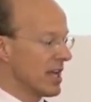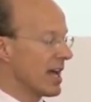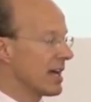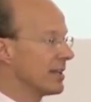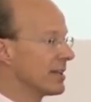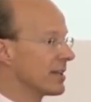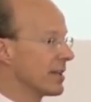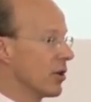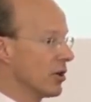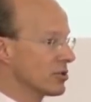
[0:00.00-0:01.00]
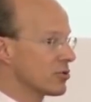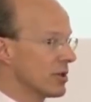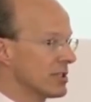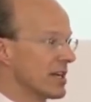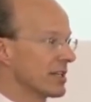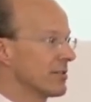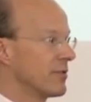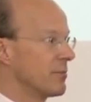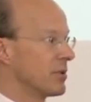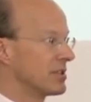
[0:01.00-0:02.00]
and that Austria is
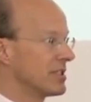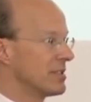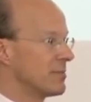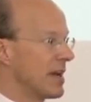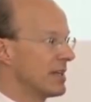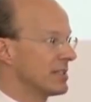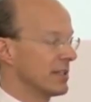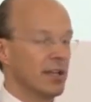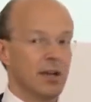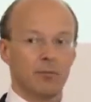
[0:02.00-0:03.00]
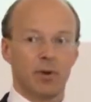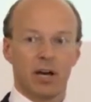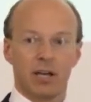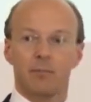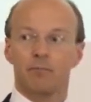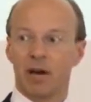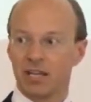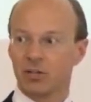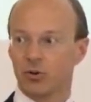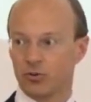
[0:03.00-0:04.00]
actively participating by
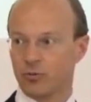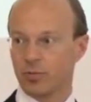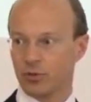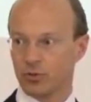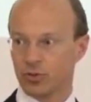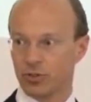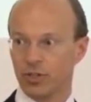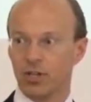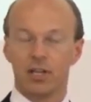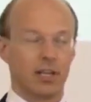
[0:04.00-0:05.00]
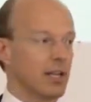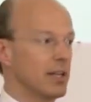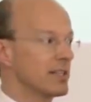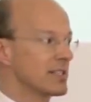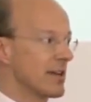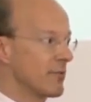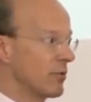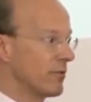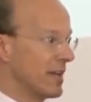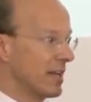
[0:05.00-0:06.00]
money contribution in several
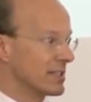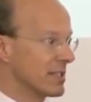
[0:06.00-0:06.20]
fields.